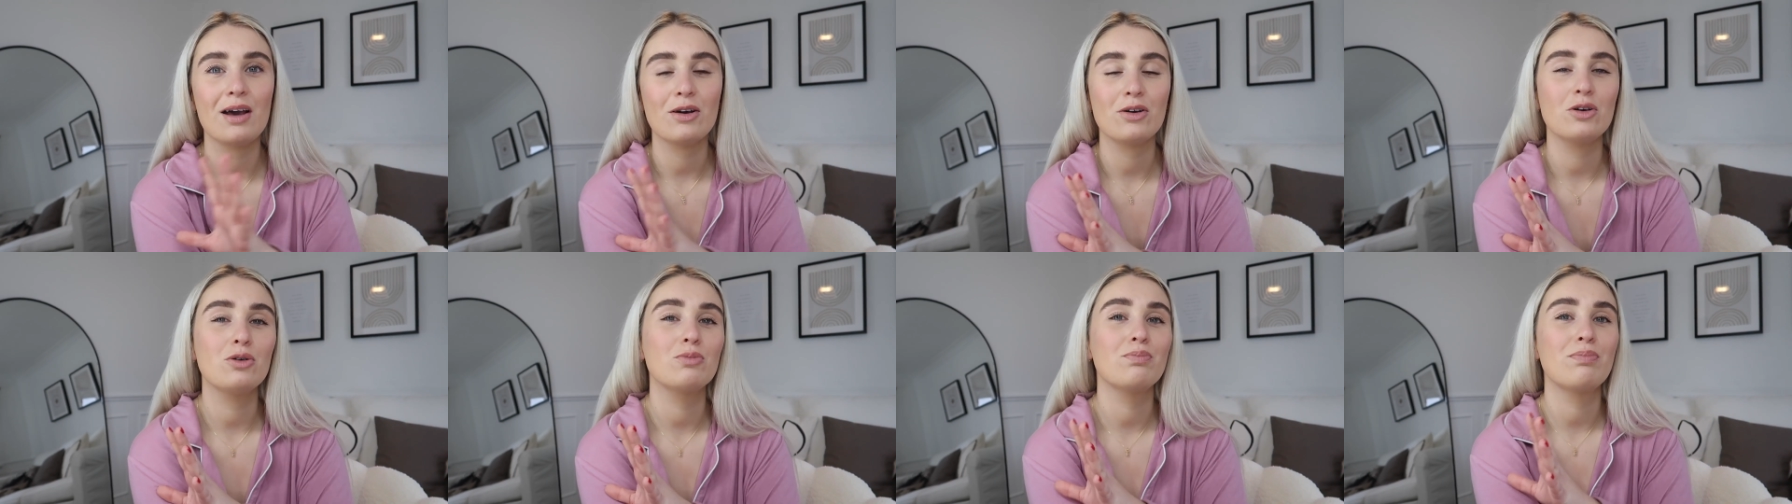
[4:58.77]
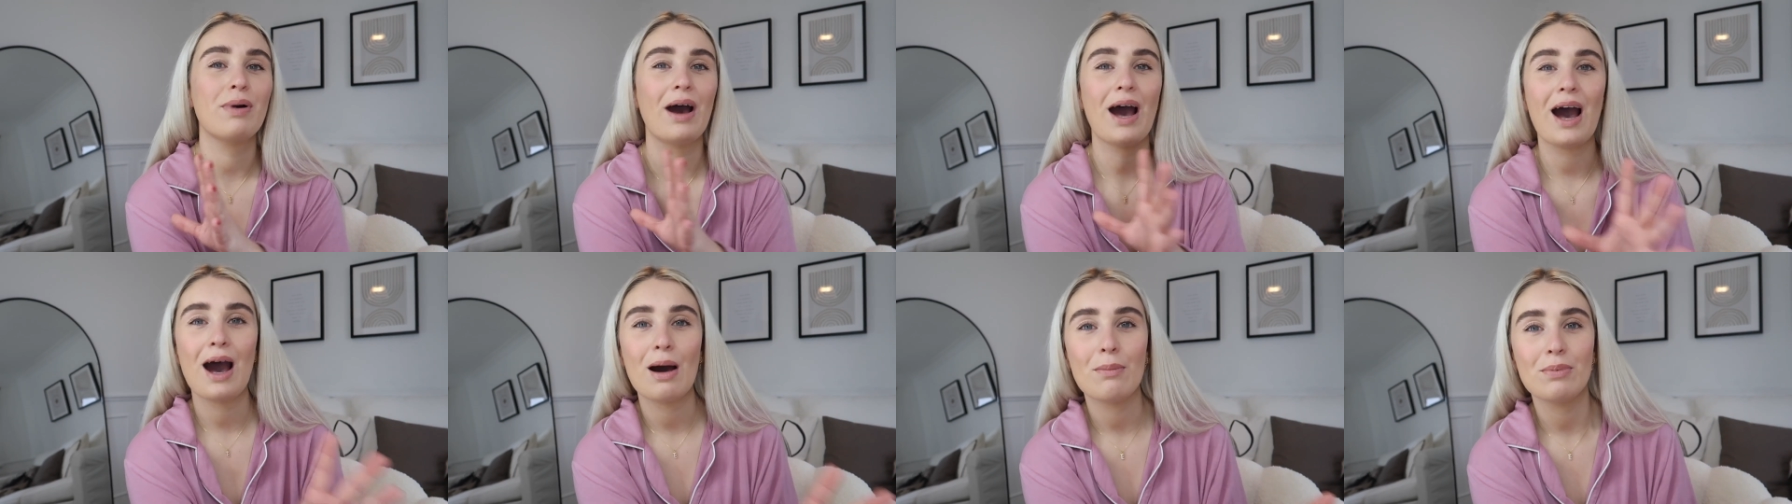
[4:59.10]
a good
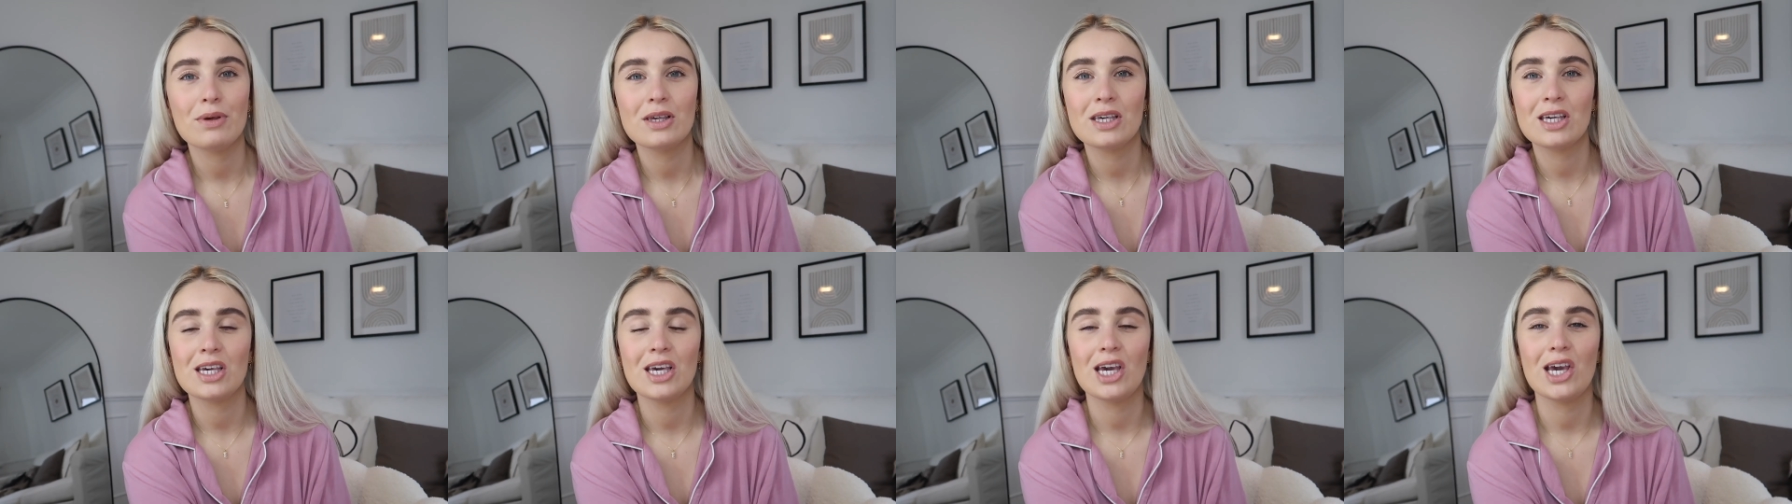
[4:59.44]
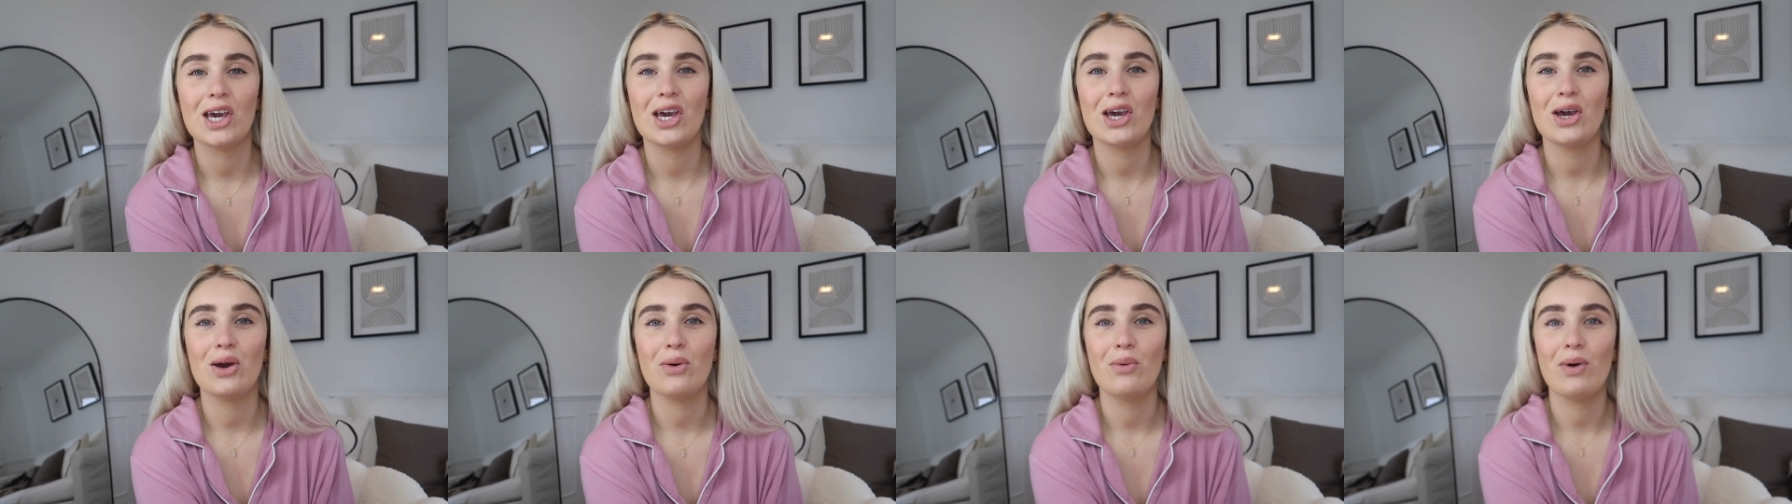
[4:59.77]

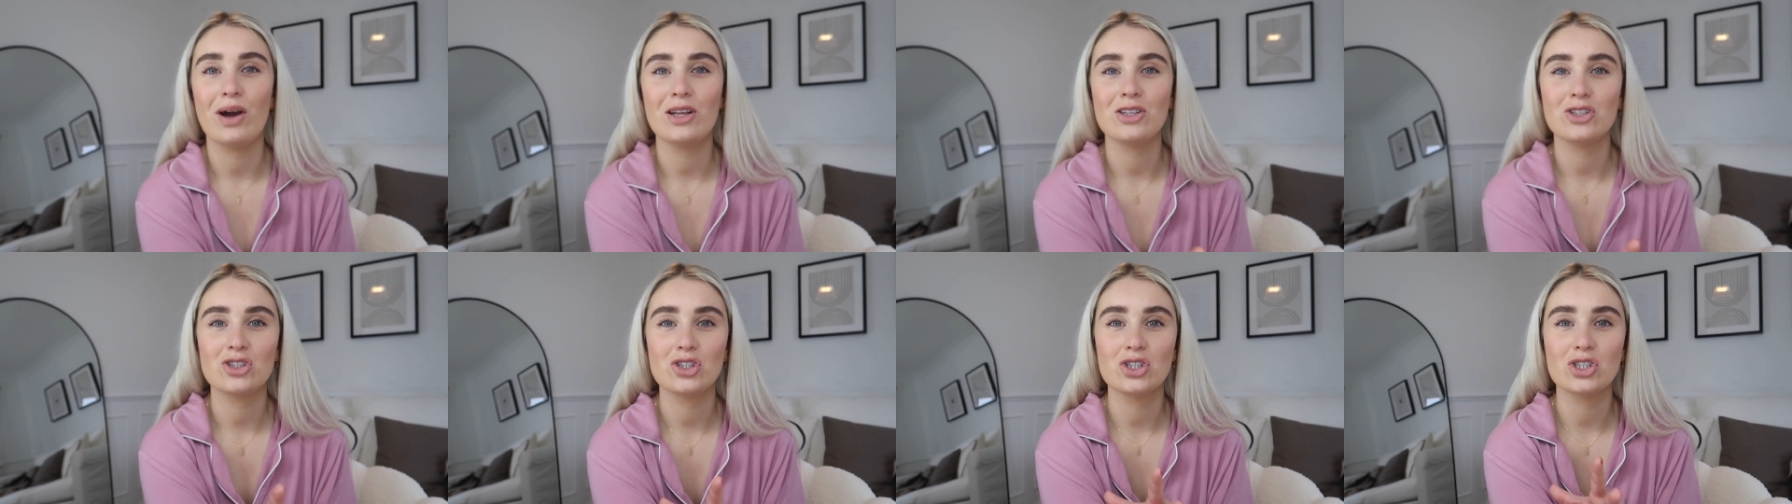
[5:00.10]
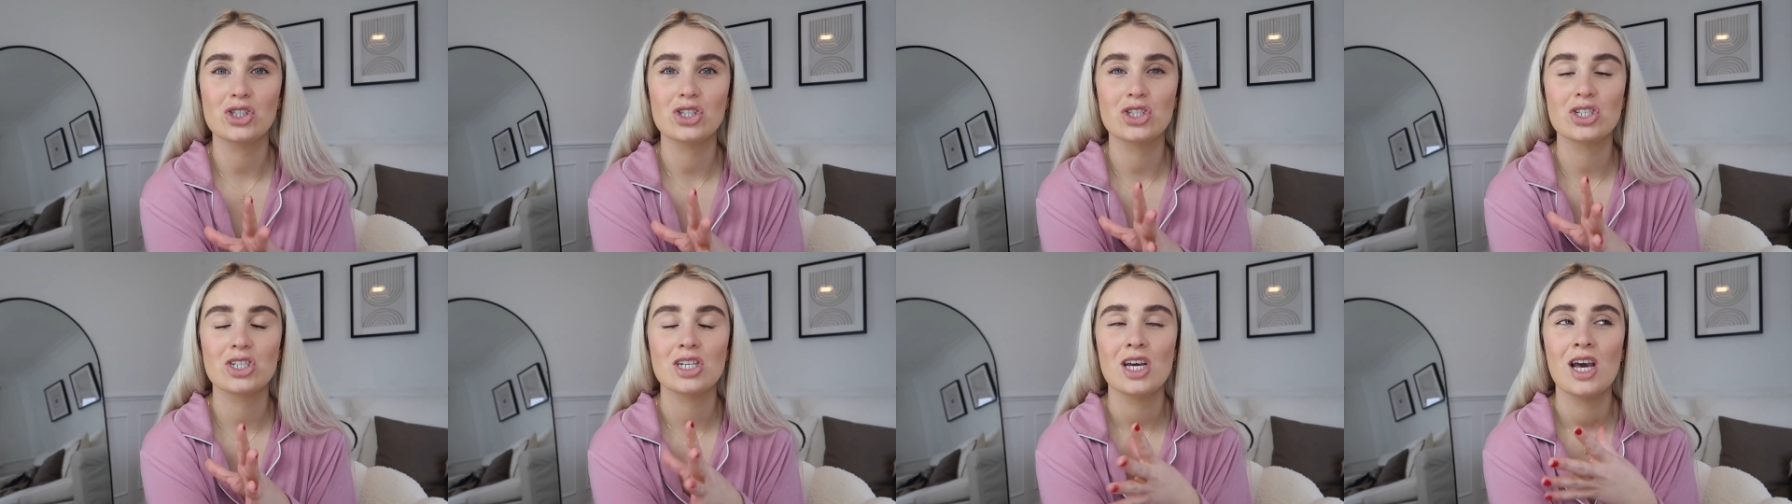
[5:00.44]
barbecue, and
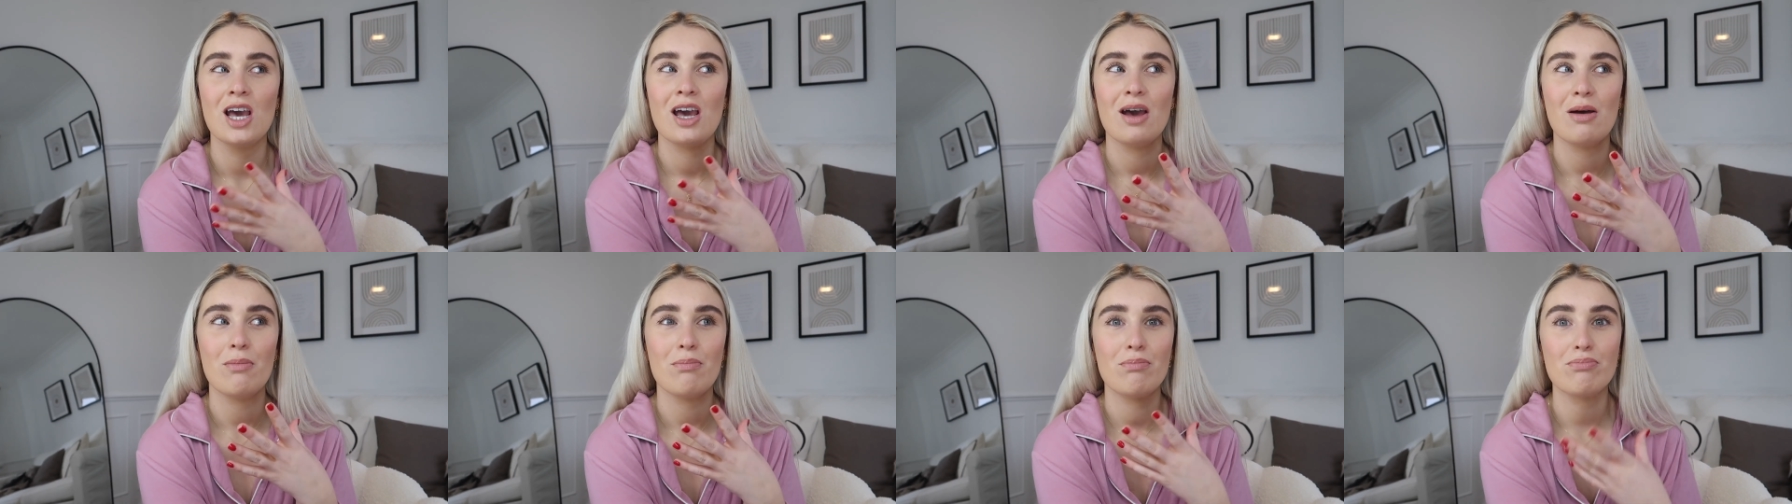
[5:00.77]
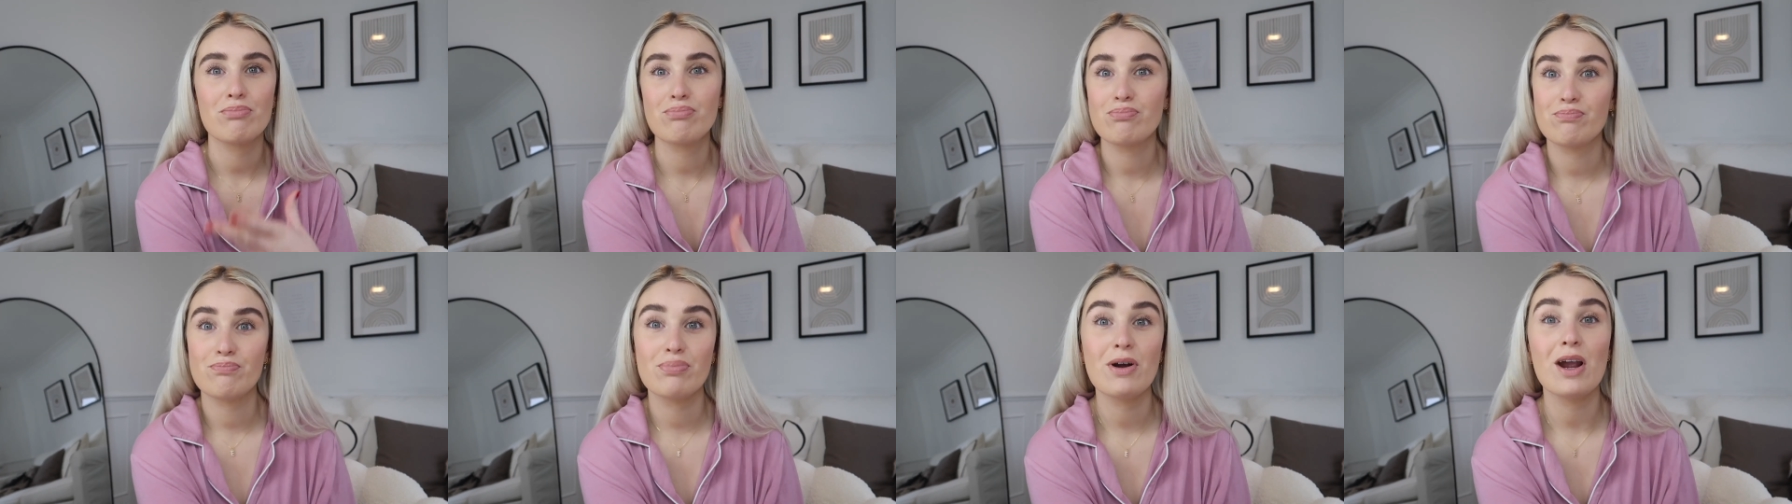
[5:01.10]
just
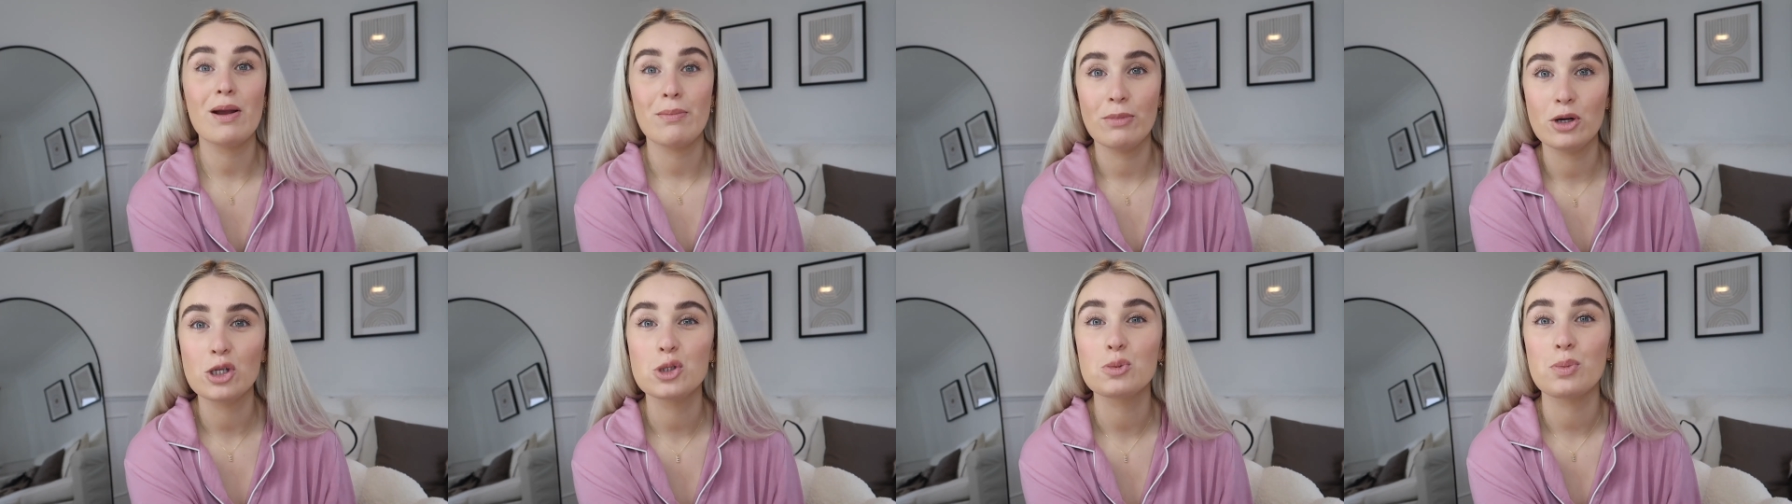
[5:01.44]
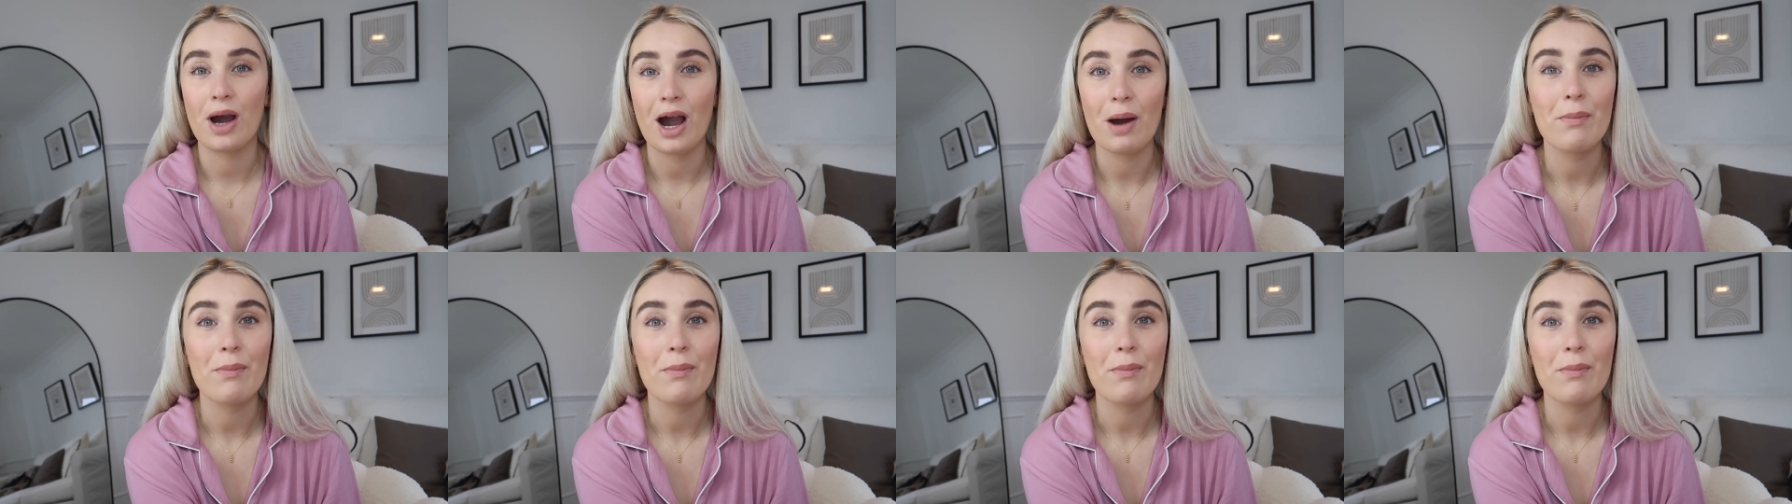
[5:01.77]
pretty much be